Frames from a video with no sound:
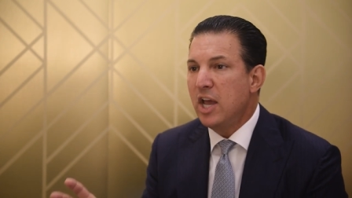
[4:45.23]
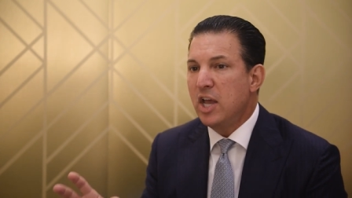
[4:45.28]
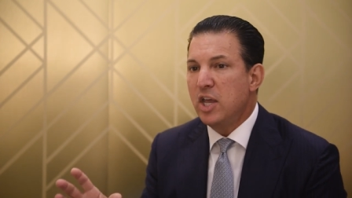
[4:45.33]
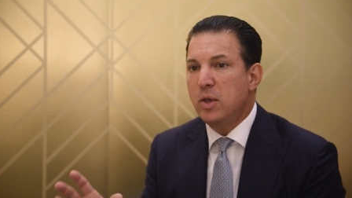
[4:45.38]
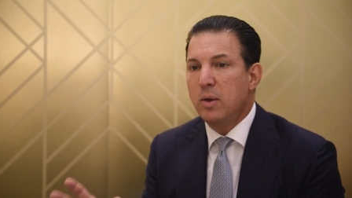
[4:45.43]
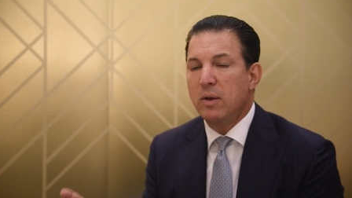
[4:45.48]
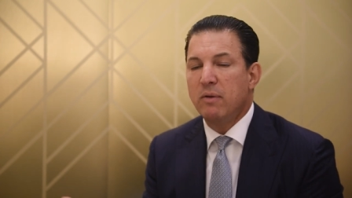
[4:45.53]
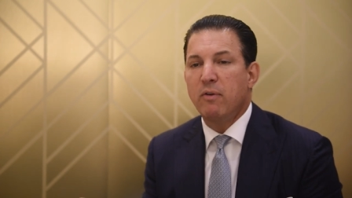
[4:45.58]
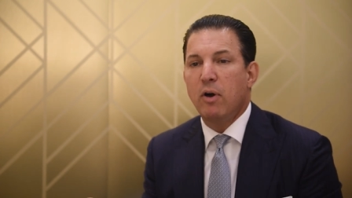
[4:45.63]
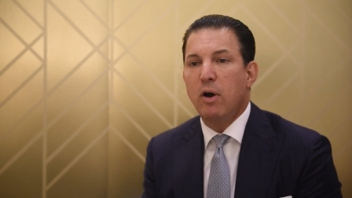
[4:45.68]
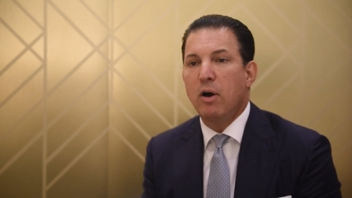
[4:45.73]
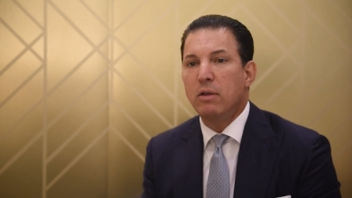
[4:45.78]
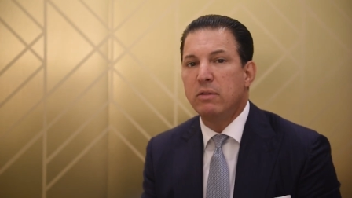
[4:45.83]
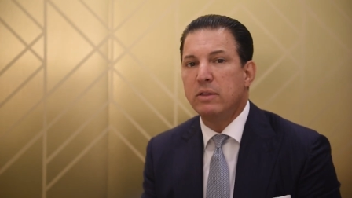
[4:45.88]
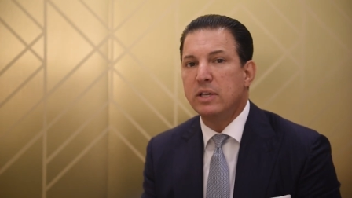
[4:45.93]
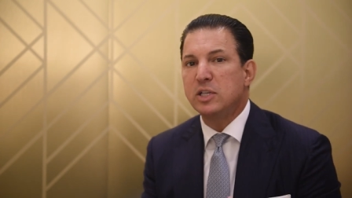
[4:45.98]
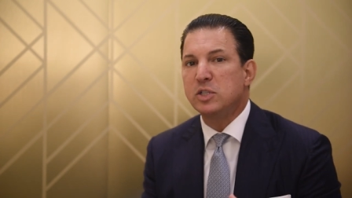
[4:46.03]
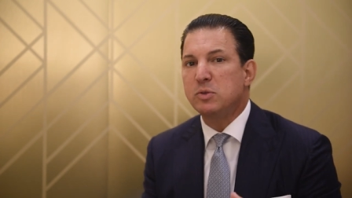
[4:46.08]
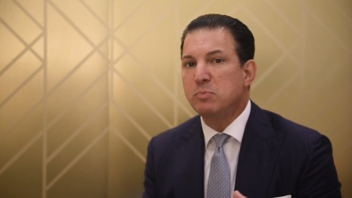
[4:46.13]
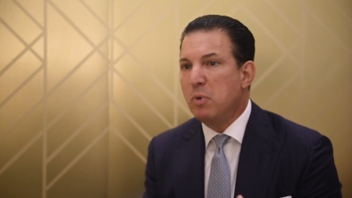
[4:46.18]
You have all
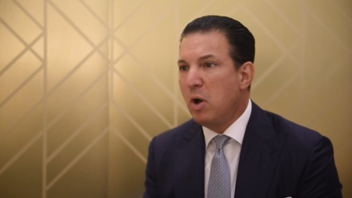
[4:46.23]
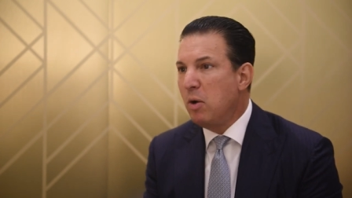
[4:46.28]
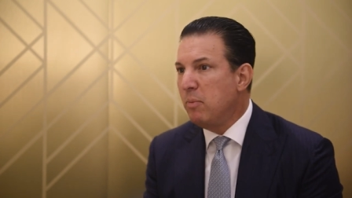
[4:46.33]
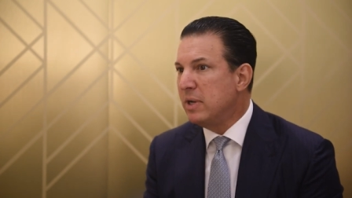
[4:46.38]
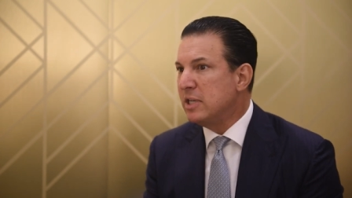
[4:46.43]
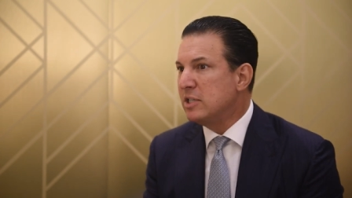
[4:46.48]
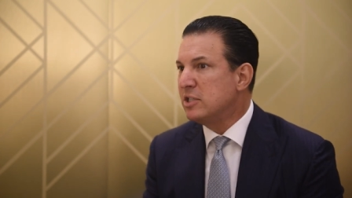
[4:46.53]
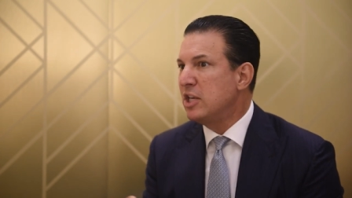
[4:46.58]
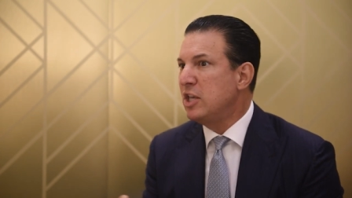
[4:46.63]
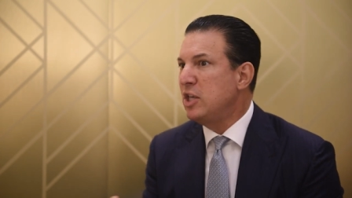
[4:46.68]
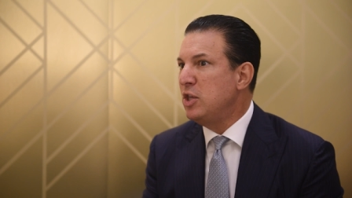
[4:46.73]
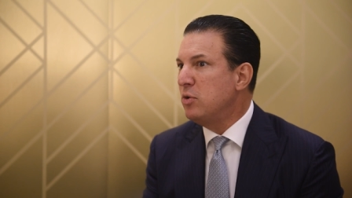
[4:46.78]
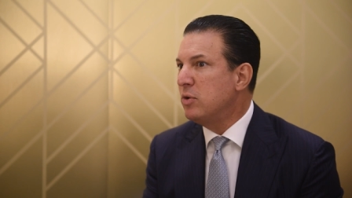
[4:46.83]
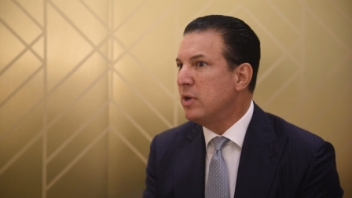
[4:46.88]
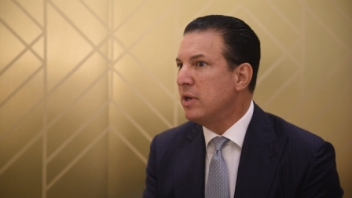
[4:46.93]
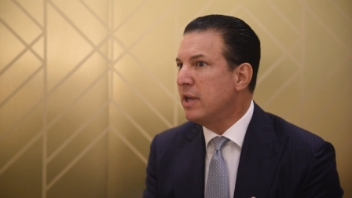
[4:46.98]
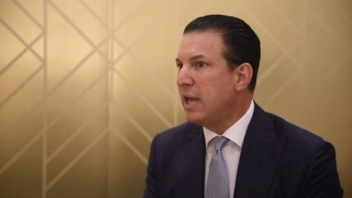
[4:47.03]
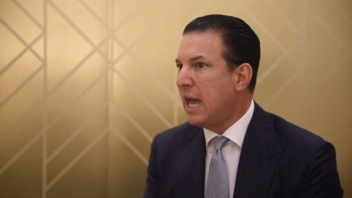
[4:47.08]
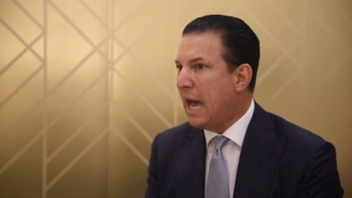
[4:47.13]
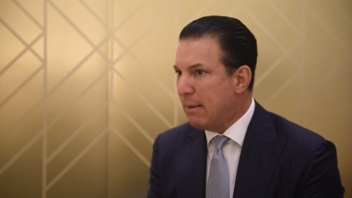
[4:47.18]
these moments that you
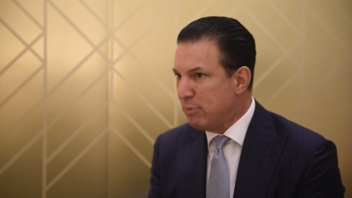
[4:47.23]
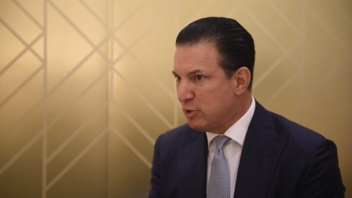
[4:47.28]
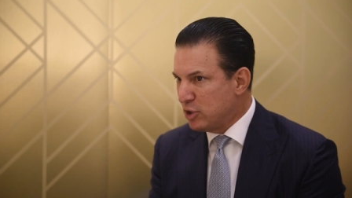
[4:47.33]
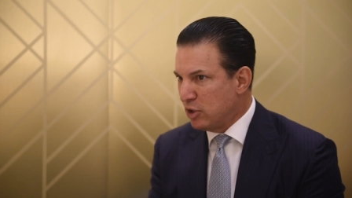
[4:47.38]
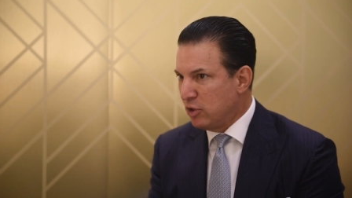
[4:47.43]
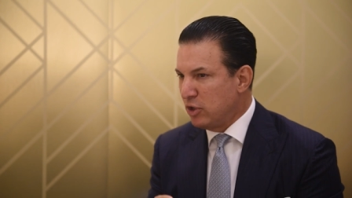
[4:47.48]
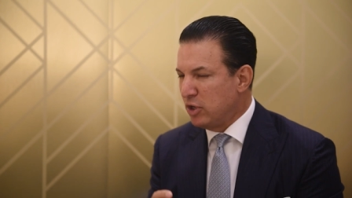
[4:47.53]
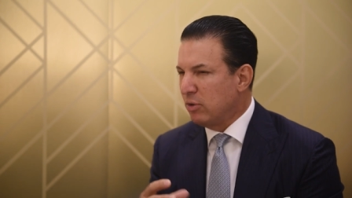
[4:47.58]
can capture